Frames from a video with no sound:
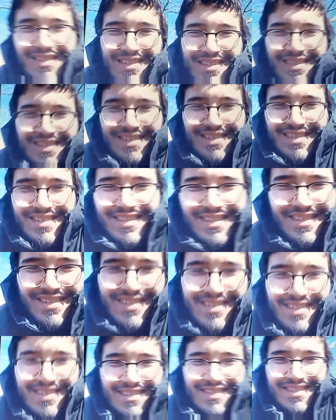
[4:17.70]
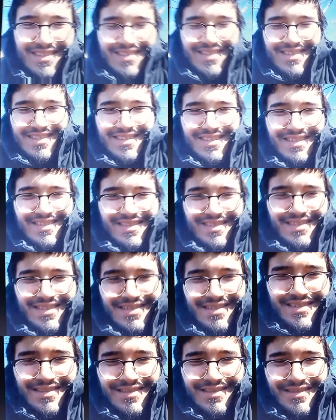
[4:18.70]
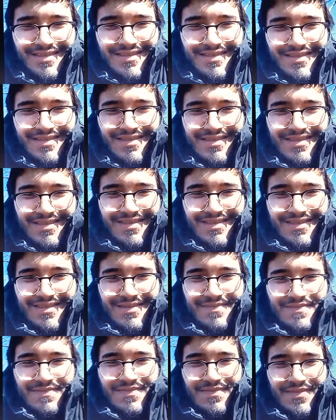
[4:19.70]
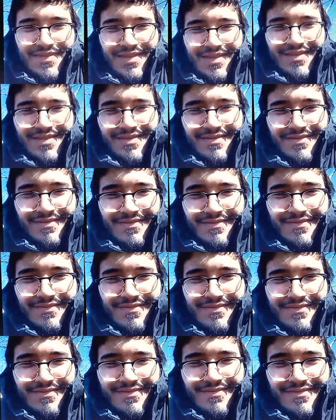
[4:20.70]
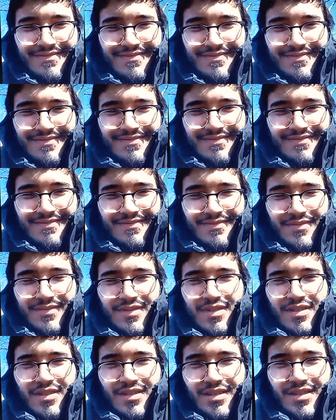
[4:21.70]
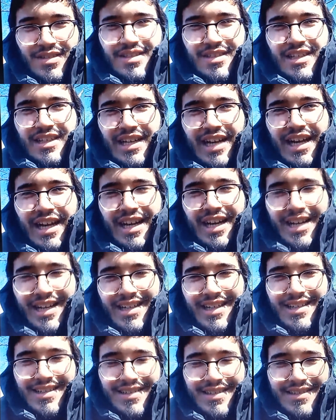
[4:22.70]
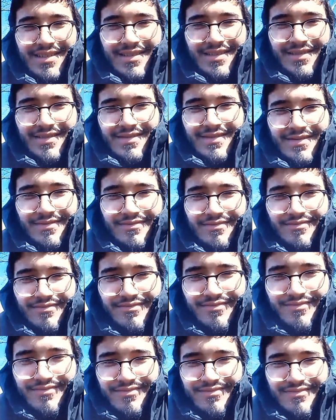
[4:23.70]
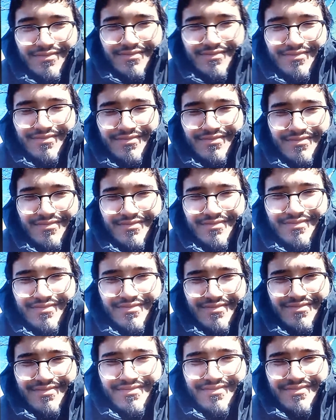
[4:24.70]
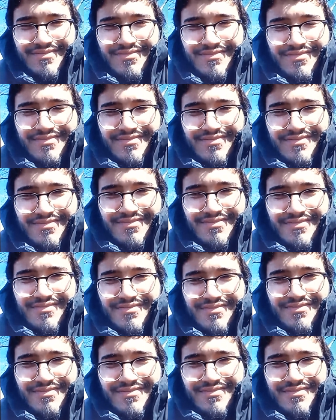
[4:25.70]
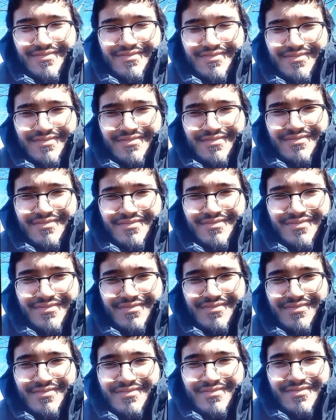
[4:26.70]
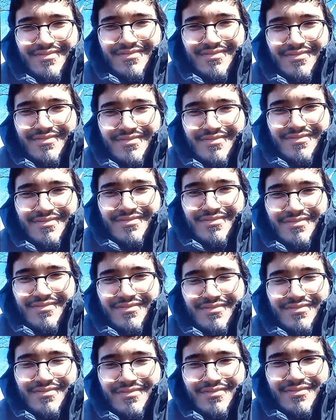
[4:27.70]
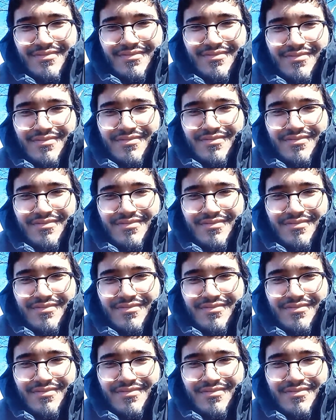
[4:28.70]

oh, another thing, I want to give a shout out to the Walk for Hunger. Um, remember we did the Walk for Hunger last year? Yeah so I got some information. It's going to be a virtual walk again this year. Why is it going to be a virtual walk?